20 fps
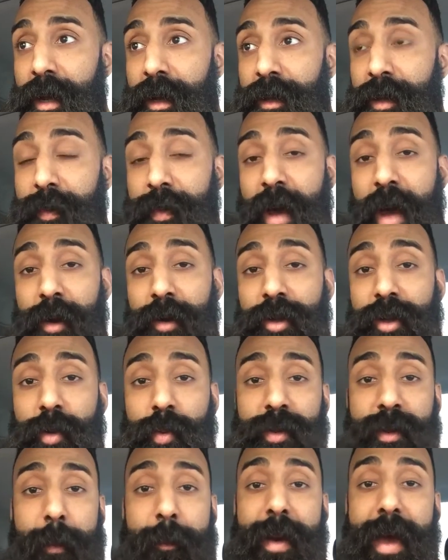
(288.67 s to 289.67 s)
to be honest with you,
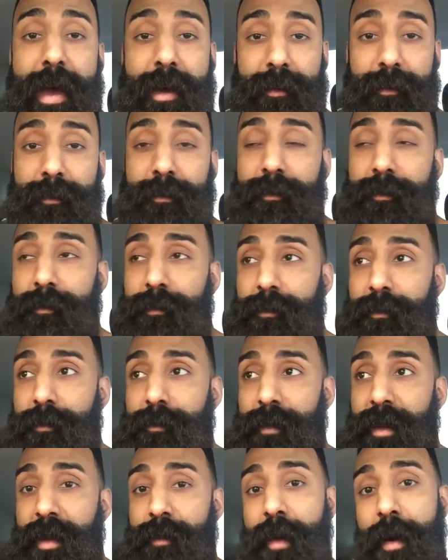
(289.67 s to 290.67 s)
it was a bet.
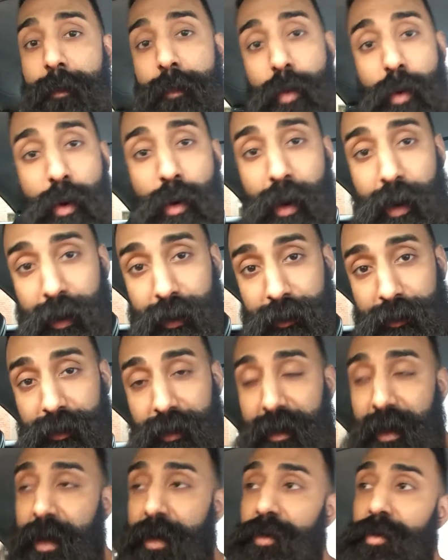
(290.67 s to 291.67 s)
Me and my boy
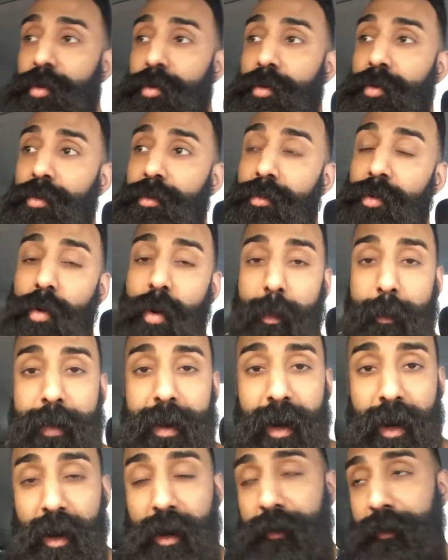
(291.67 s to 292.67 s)
decided to grow a
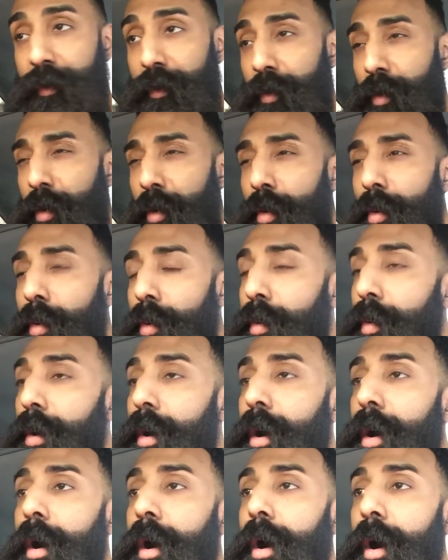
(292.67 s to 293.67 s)
beard for no
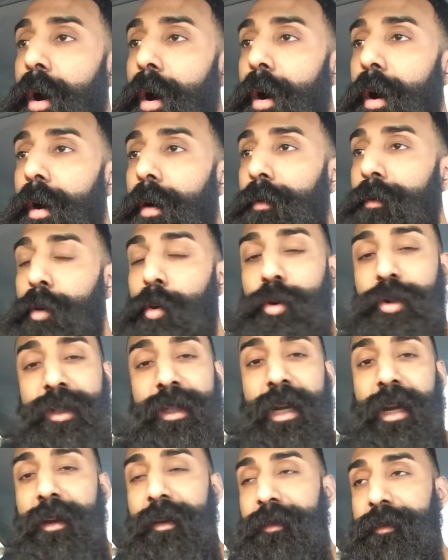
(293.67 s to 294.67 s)

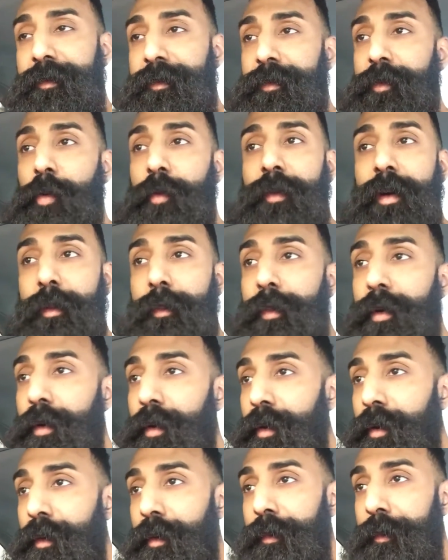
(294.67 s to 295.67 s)
shave
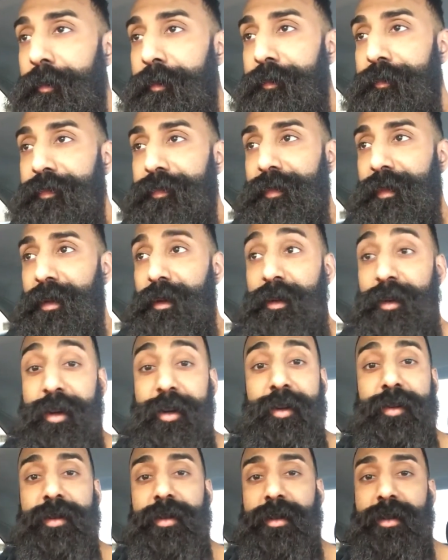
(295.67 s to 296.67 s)
November
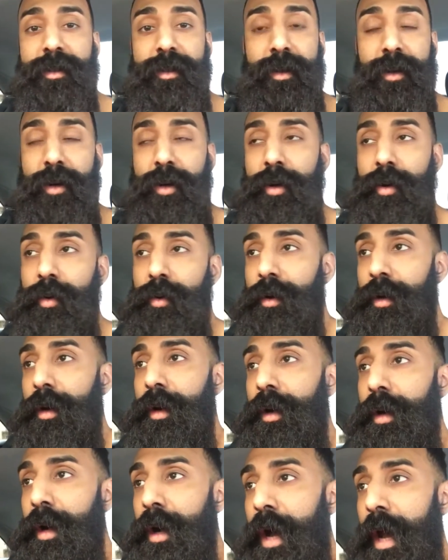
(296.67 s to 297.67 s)
years ago,
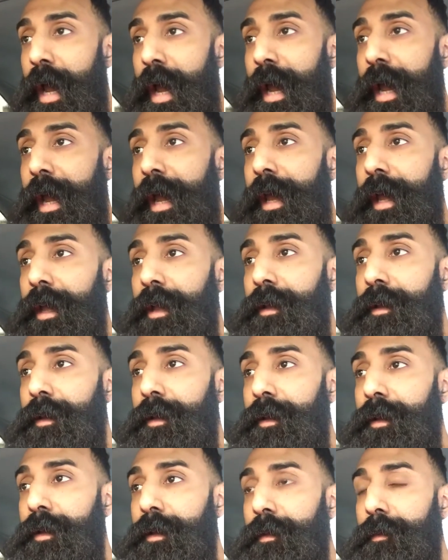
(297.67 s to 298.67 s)

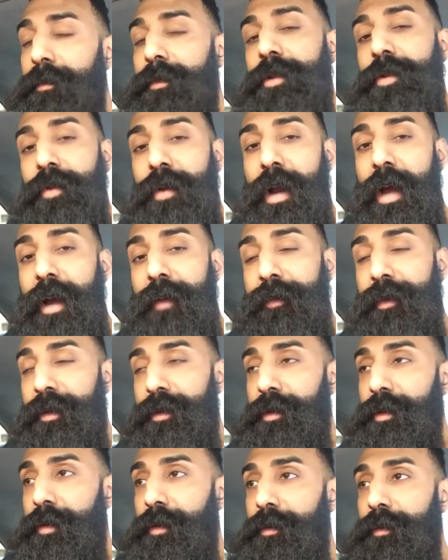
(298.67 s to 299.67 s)
and 2.5
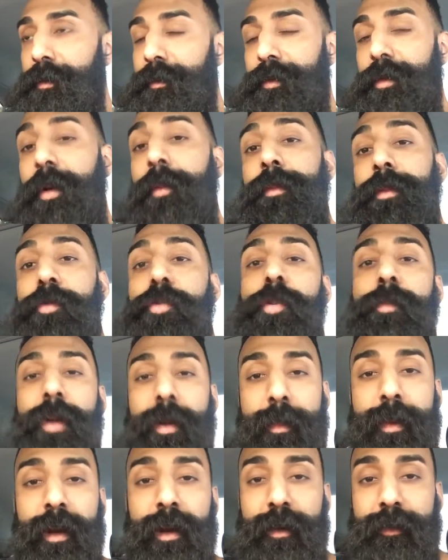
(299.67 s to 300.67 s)
years ago. So I've been growing
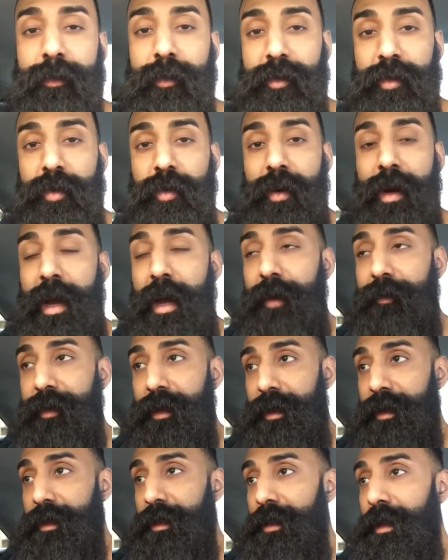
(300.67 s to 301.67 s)
my beard for 2.5
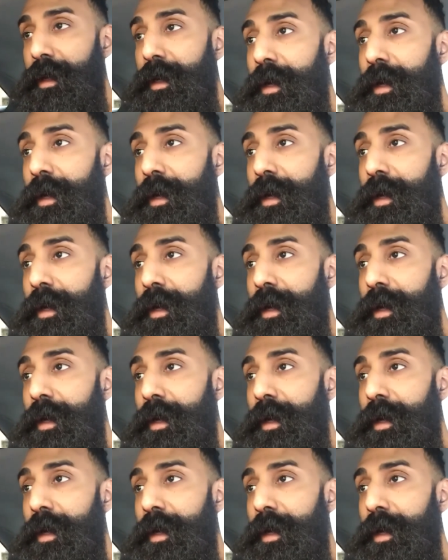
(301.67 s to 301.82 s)
years.